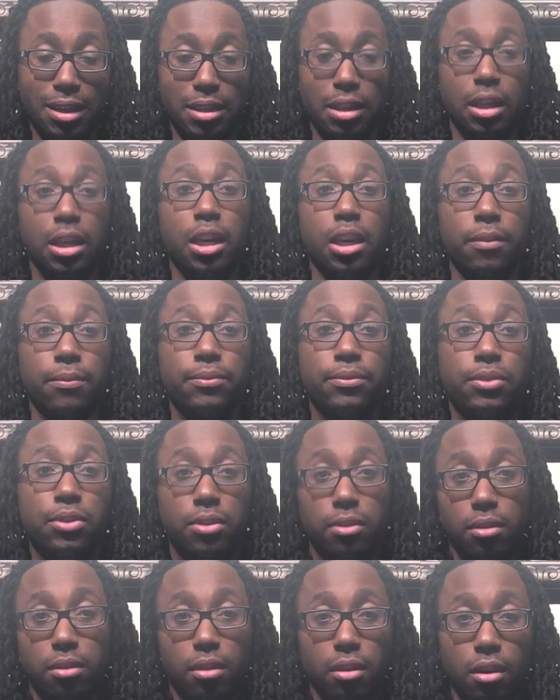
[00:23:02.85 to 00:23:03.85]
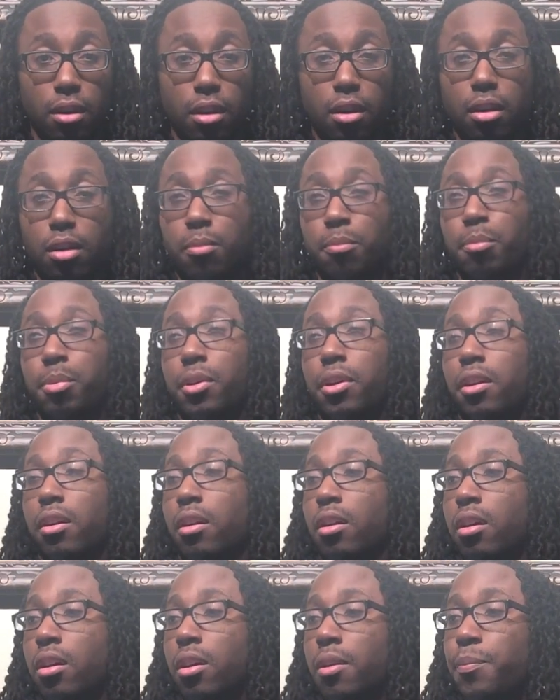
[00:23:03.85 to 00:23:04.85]
that's a gift. But,
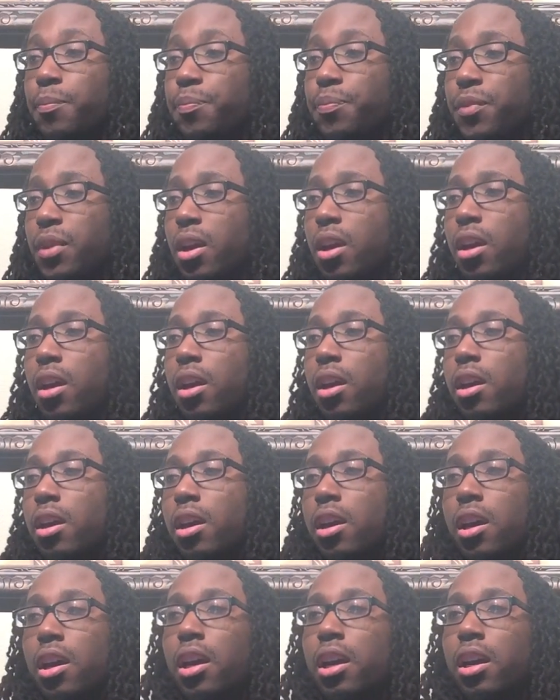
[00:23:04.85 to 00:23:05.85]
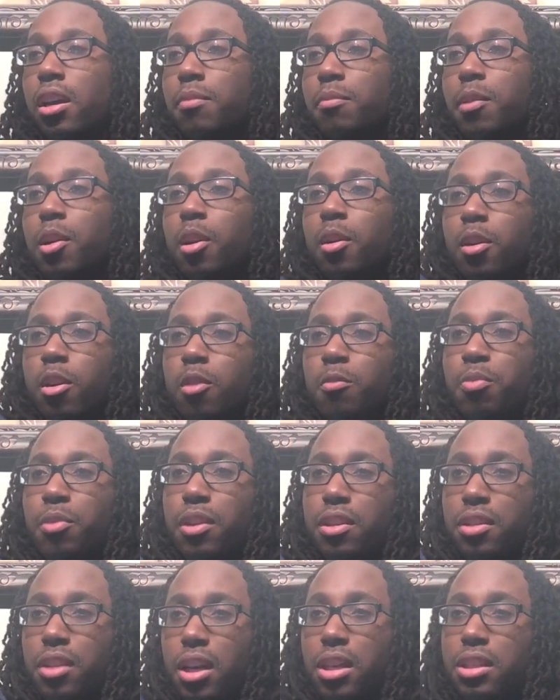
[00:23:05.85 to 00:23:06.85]
her
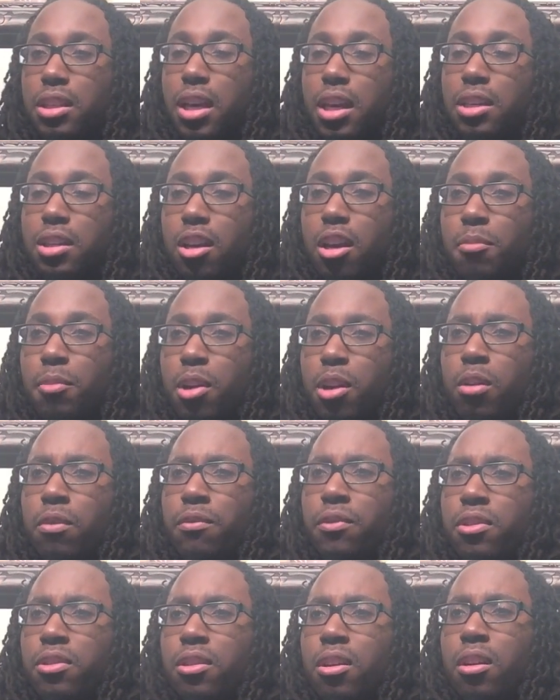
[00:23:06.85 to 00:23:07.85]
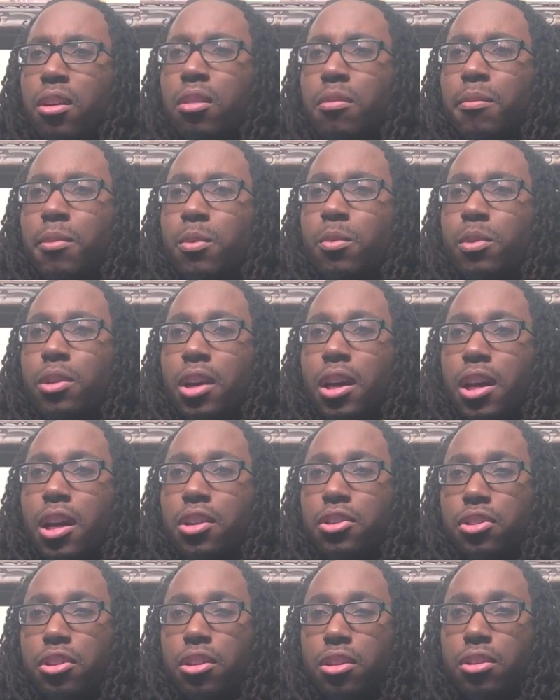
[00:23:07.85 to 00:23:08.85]
princess ass coming over talking, I
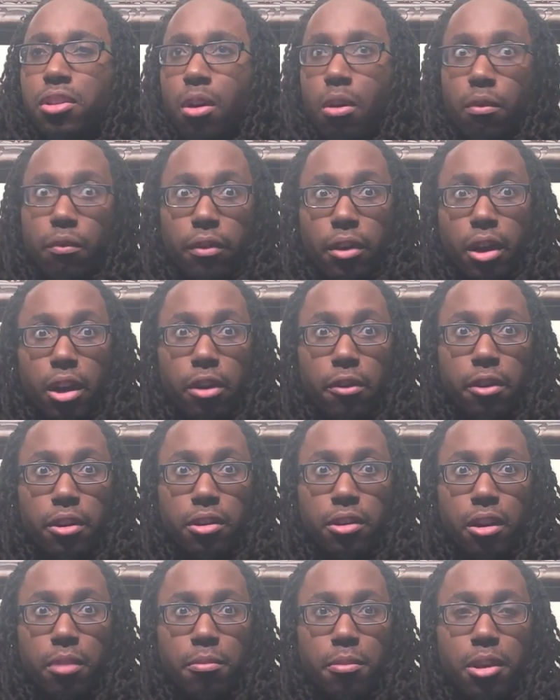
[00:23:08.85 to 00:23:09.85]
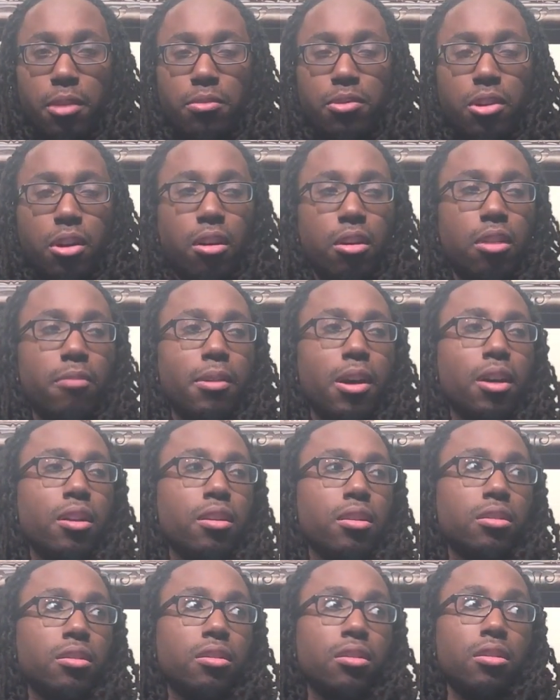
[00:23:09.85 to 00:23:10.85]
guess she's overhearing him talking about
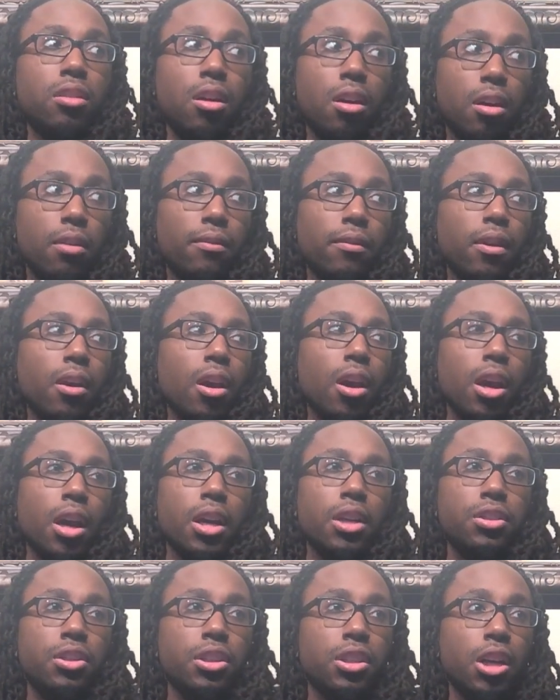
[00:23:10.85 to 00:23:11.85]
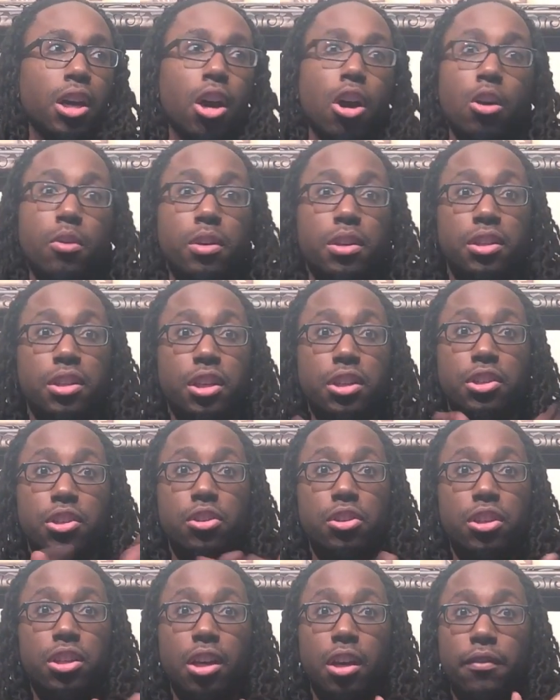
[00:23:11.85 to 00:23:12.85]
her stuff. And she's like, oh, is this
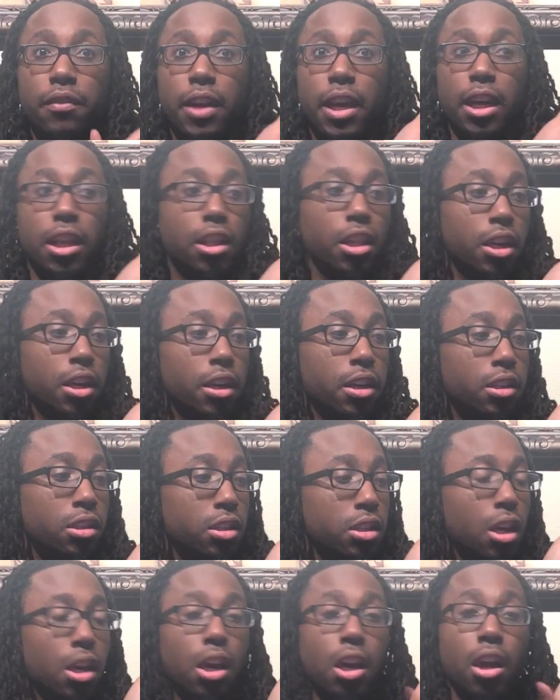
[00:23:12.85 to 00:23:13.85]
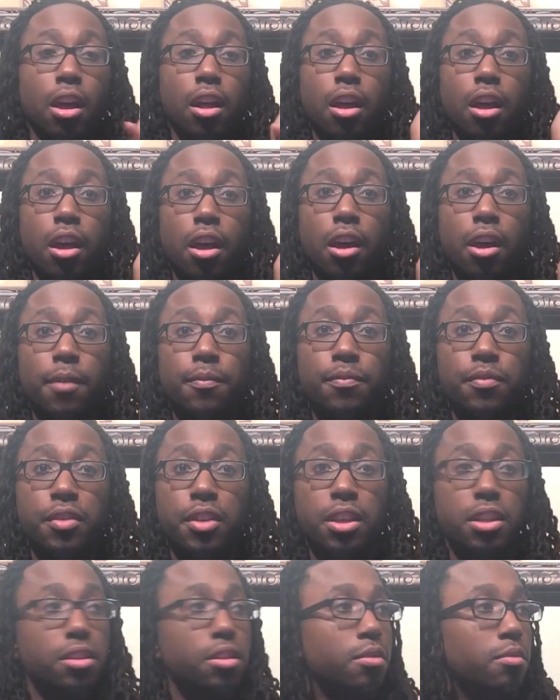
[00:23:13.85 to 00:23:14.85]
your stuff? Like this,
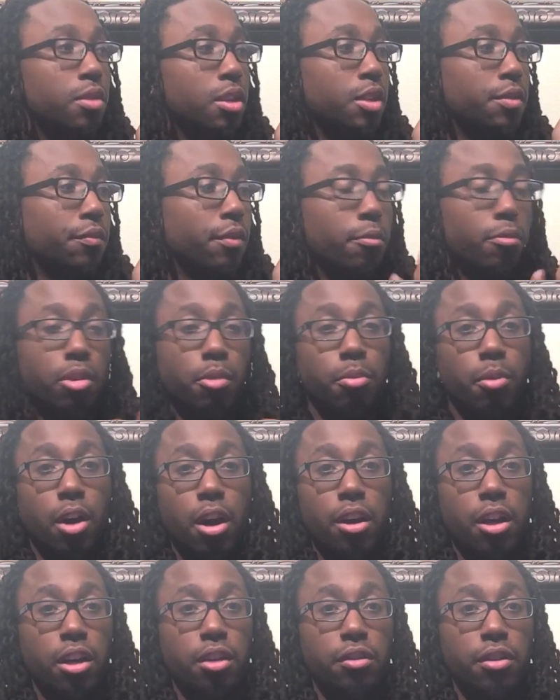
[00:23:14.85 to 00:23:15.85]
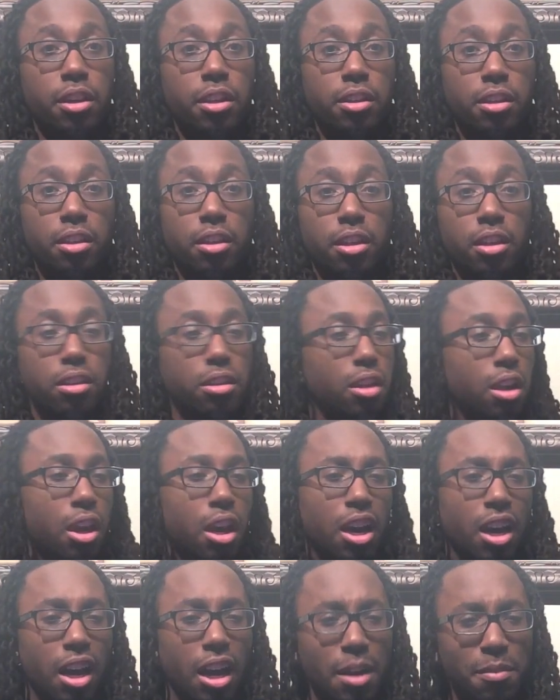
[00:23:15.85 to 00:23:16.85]
this feminine product, this.
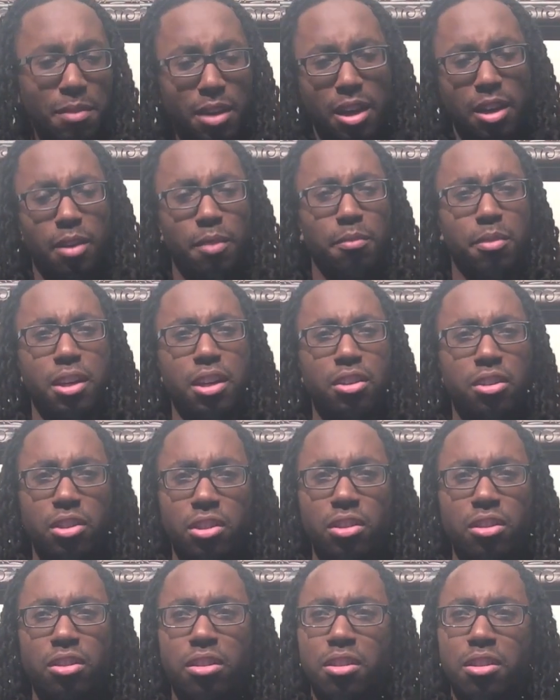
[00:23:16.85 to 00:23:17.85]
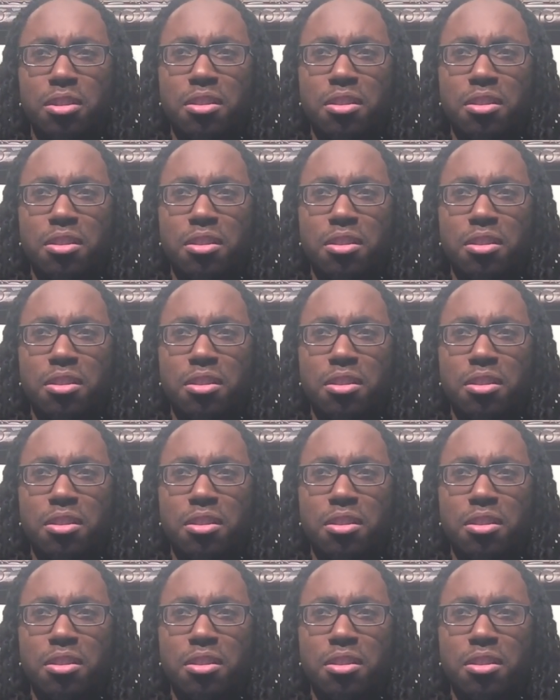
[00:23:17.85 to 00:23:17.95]
I'm like, bitch,